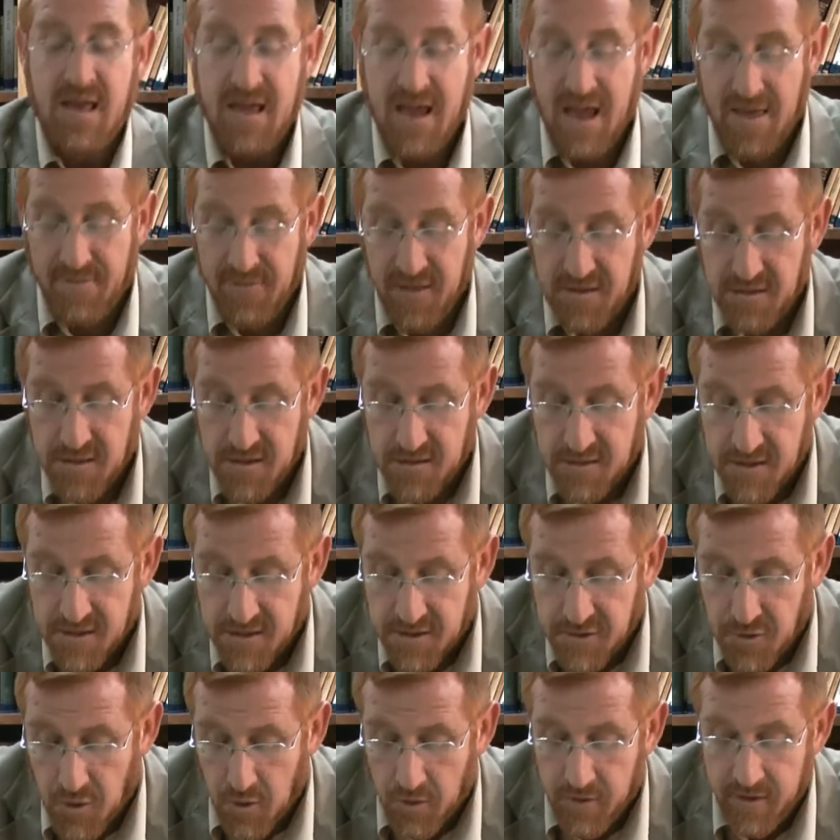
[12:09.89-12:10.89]
And this is the
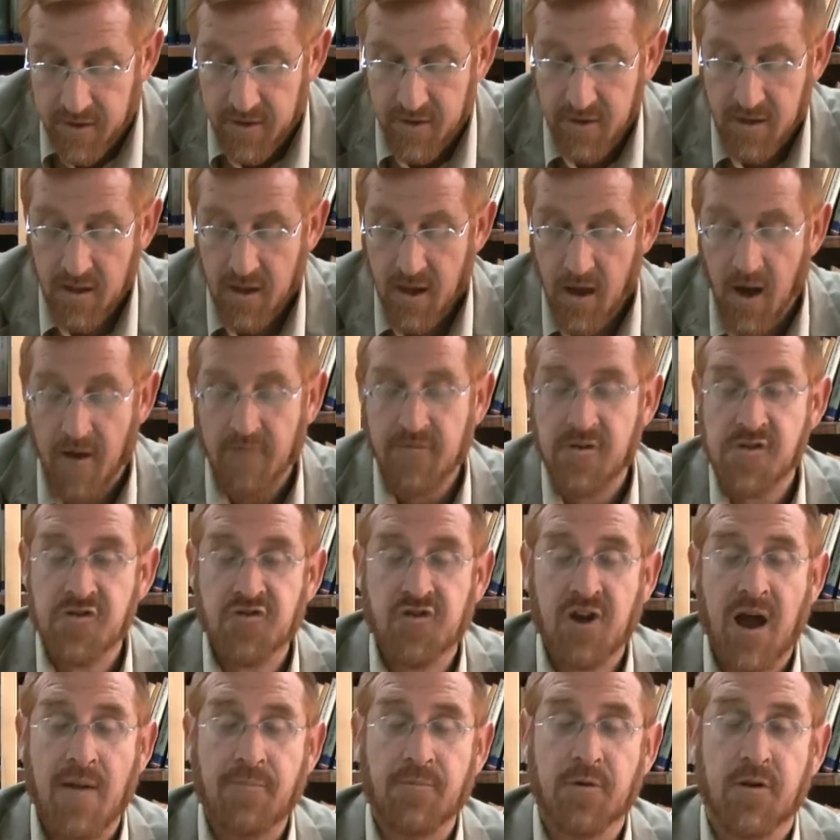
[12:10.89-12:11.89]
story of this
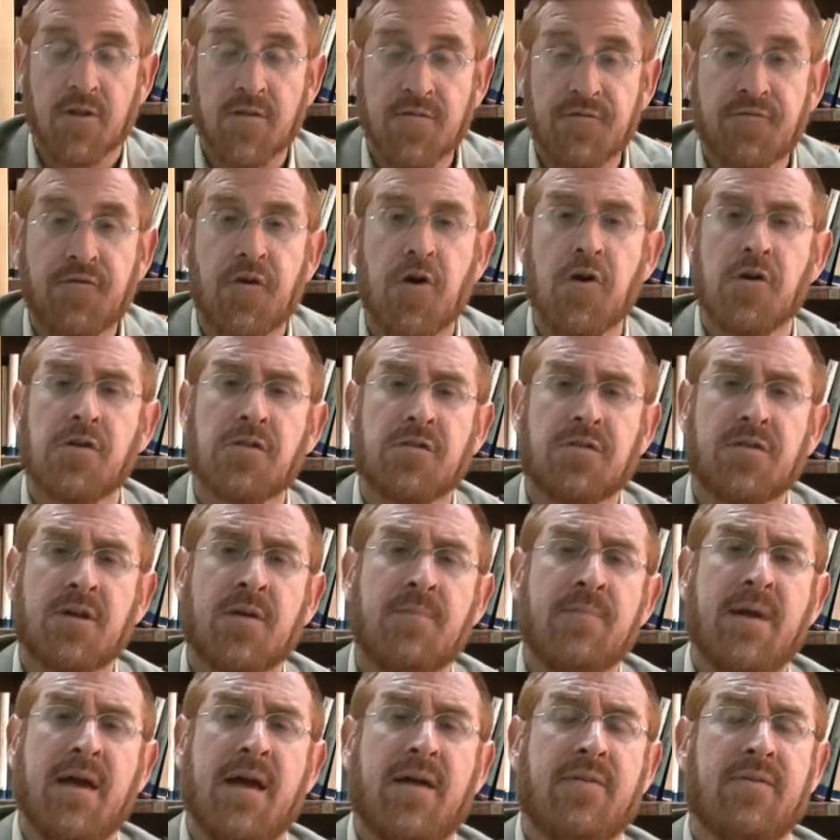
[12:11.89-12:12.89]
chapter. The first
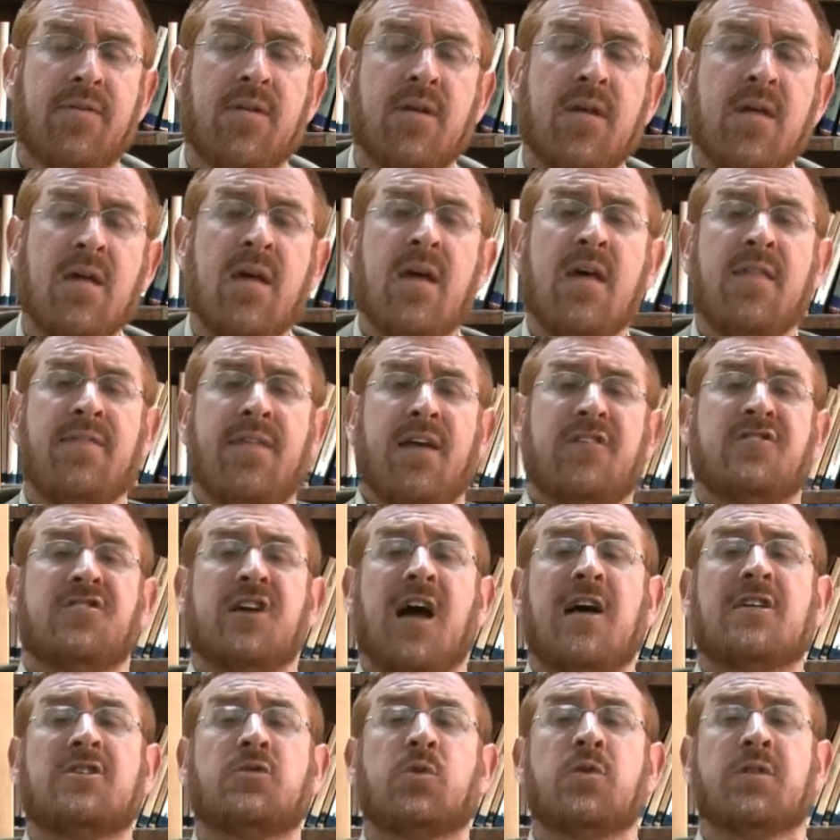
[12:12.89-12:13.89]
command that
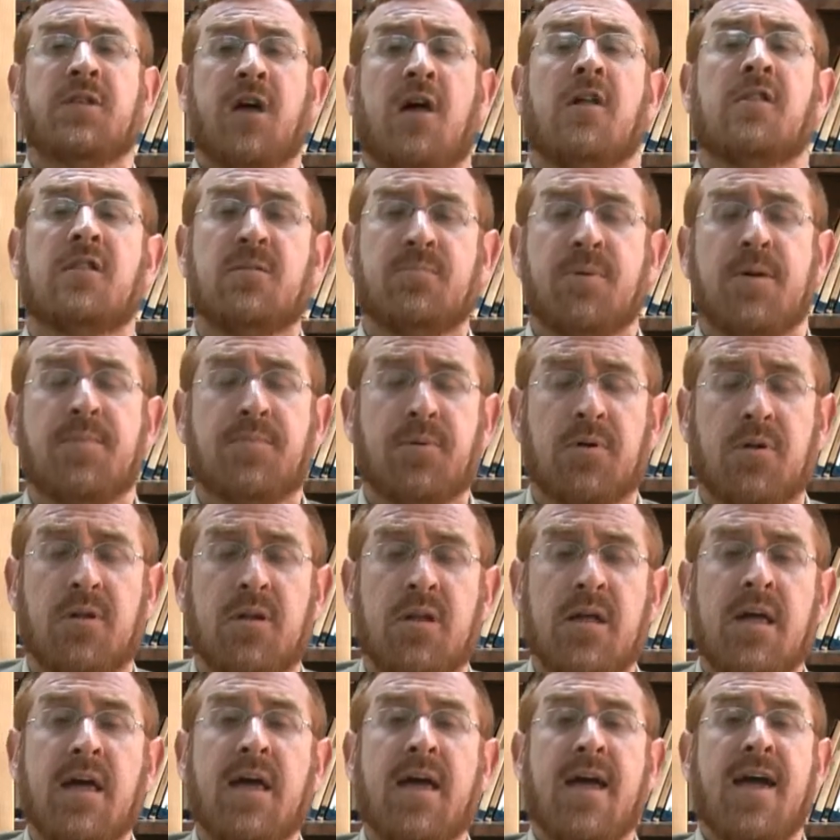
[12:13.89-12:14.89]
Joshua tells the
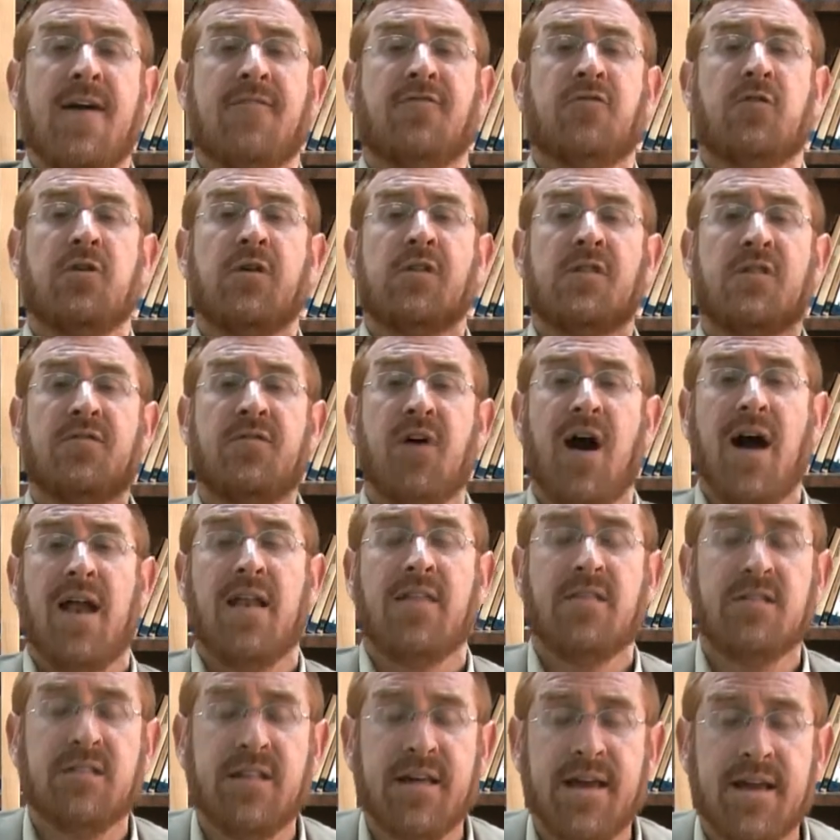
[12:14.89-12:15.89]
people after he has
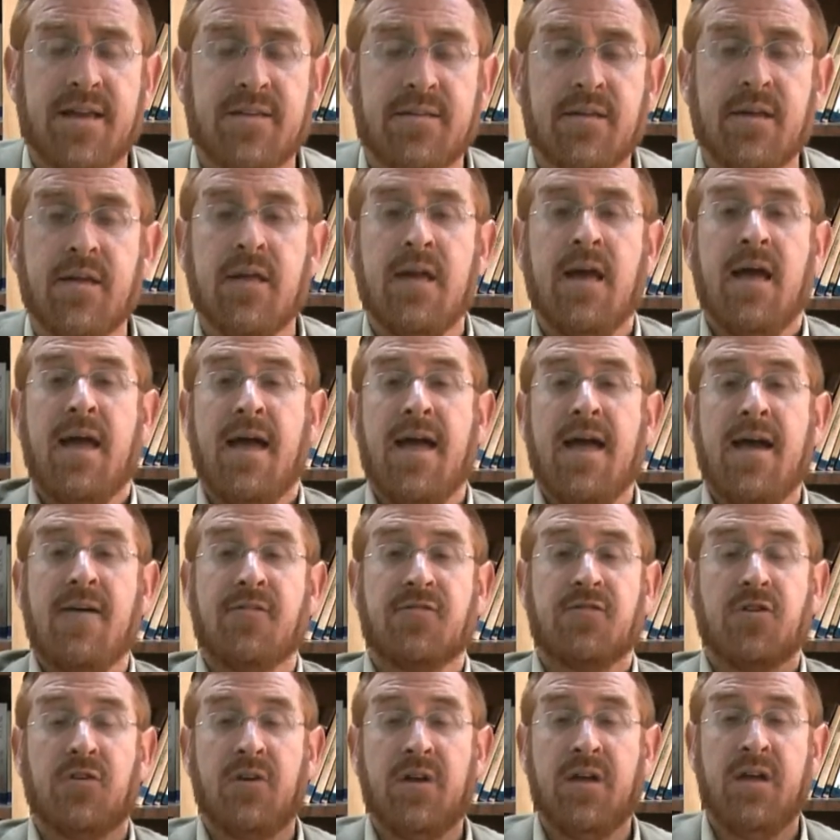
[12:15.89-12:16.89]
divided the land,
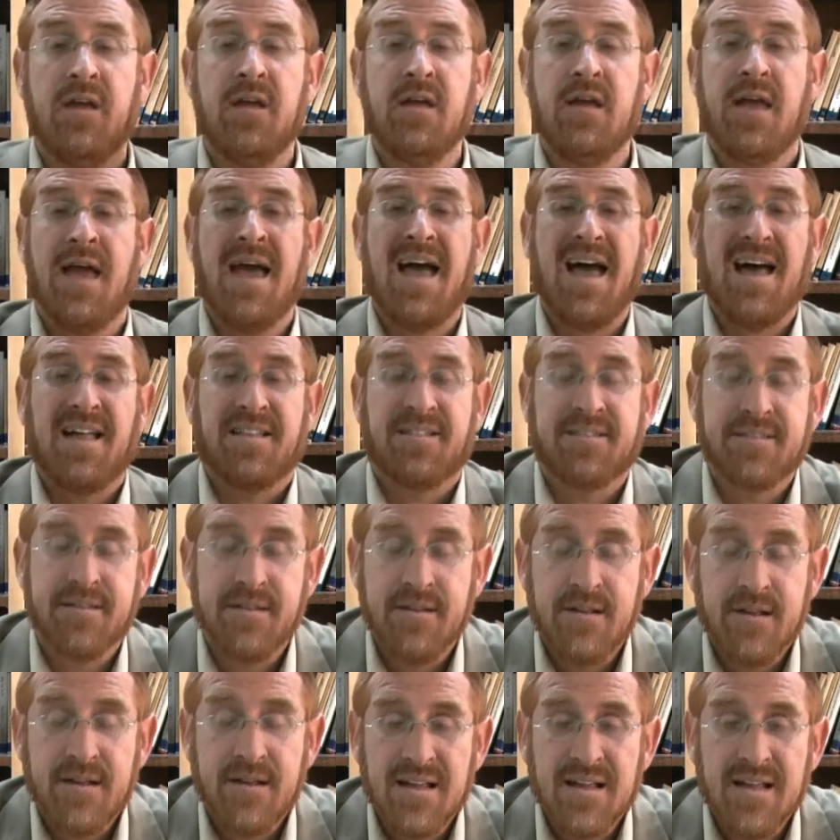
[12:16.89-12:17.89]
after he has
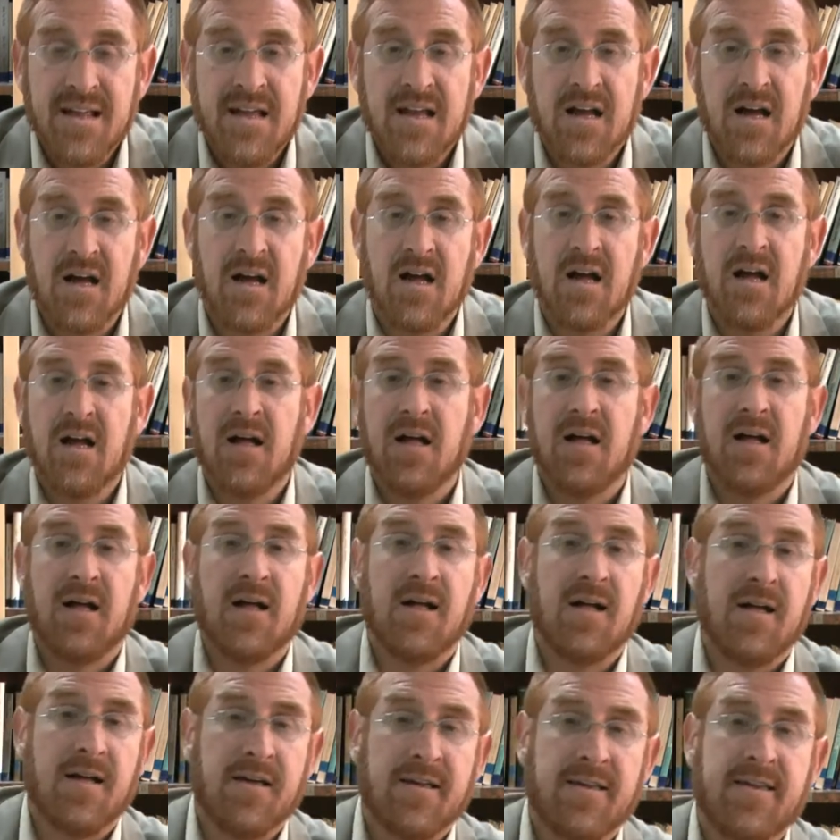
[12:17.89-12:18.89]

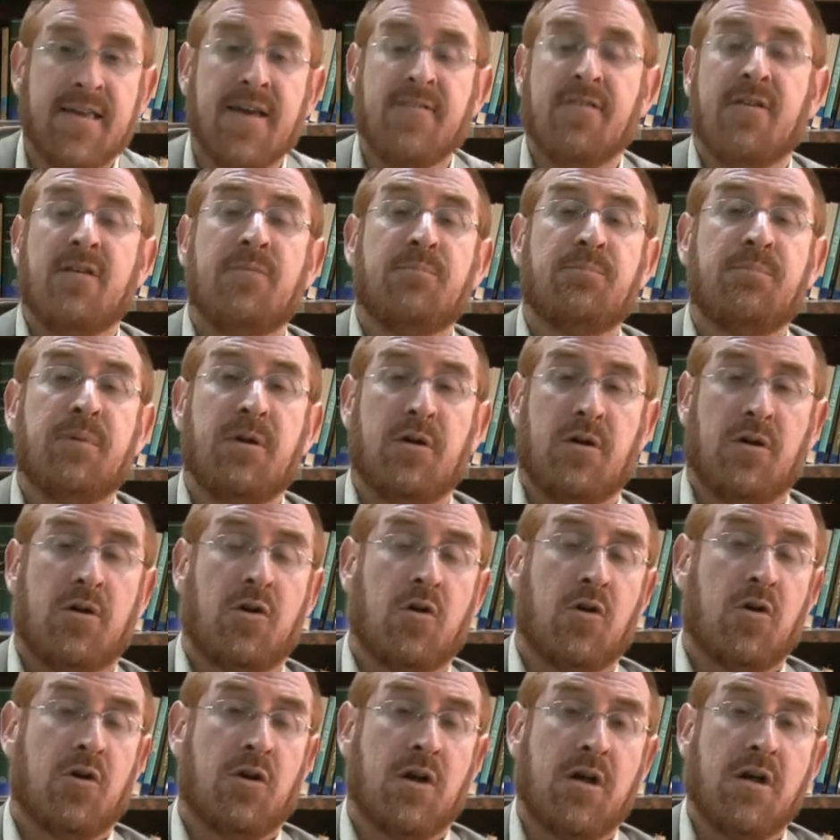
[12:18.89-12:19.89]
given,
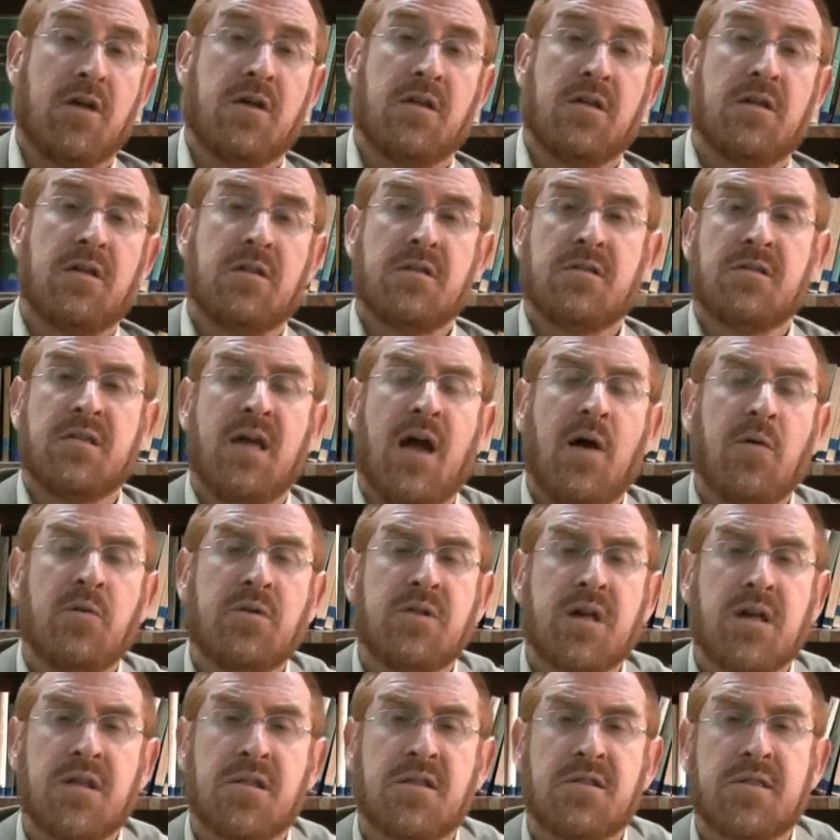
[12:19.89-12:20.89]
or I would
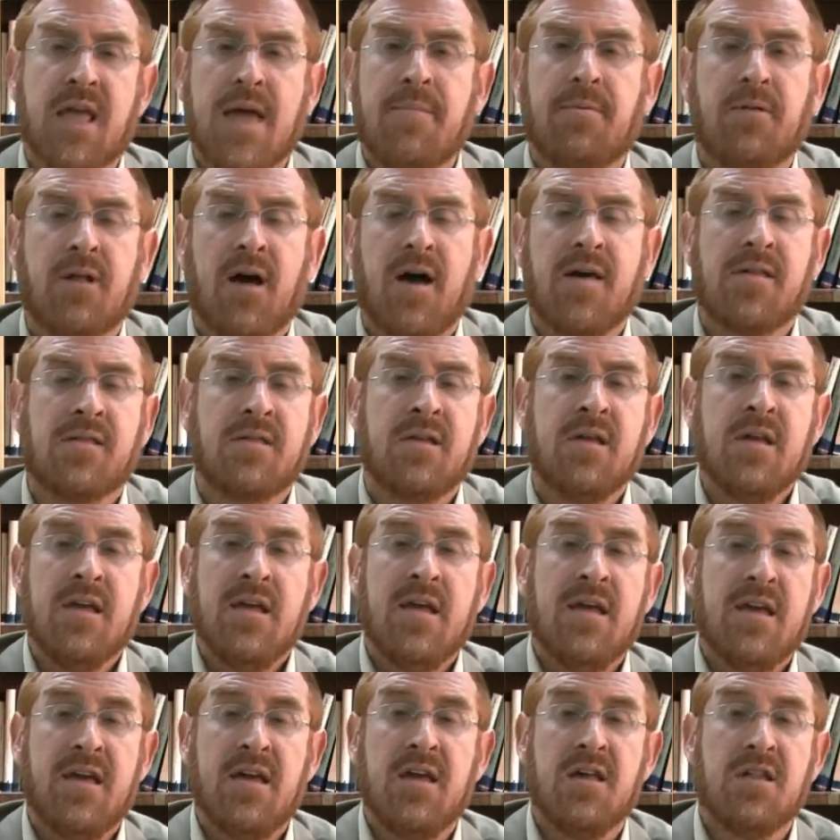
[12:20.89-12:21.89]
say stabilized
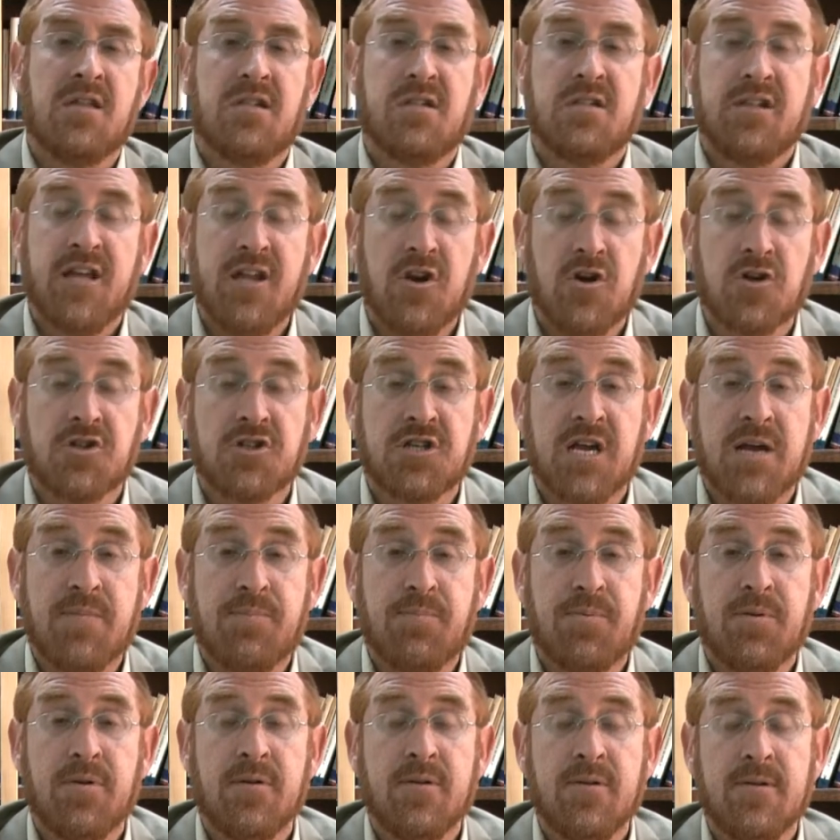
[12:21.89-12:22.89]
his
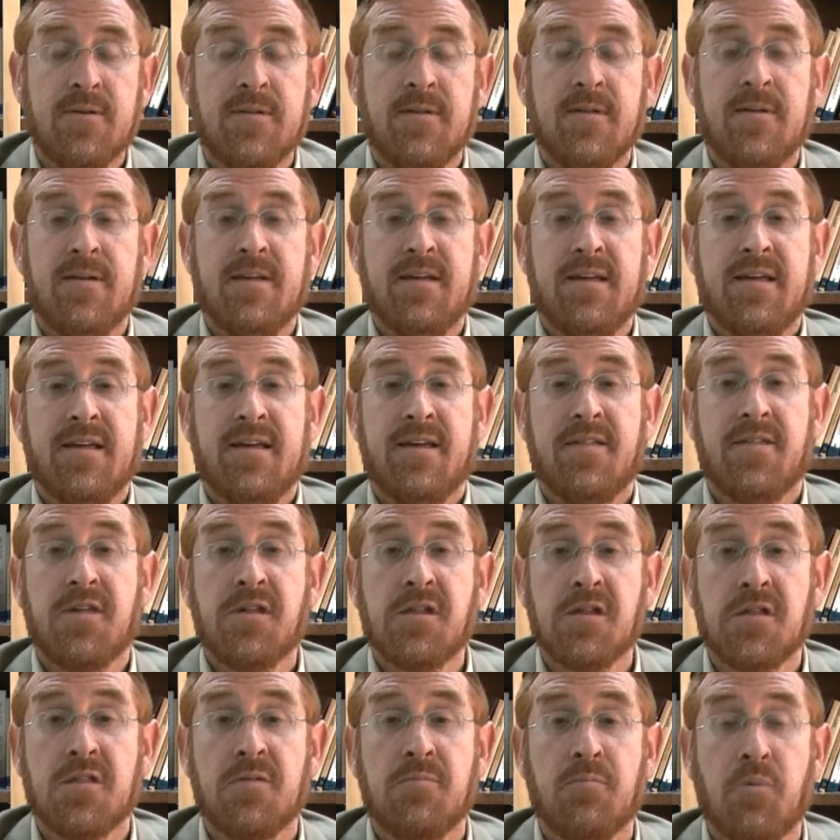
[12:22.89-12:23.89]
leadership, this
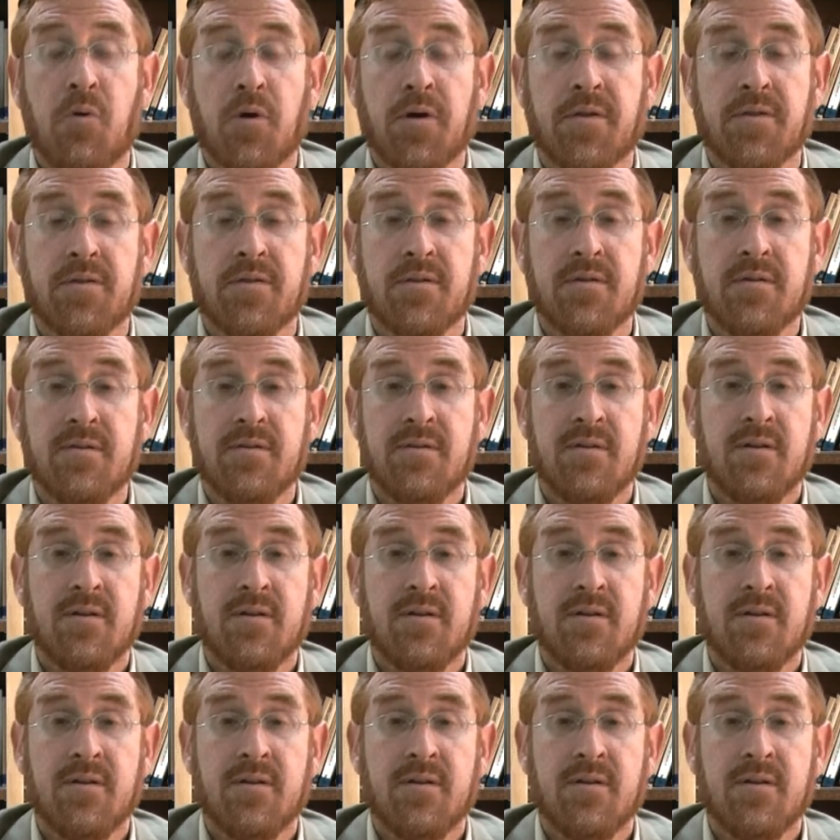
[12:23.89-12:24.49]
is the point.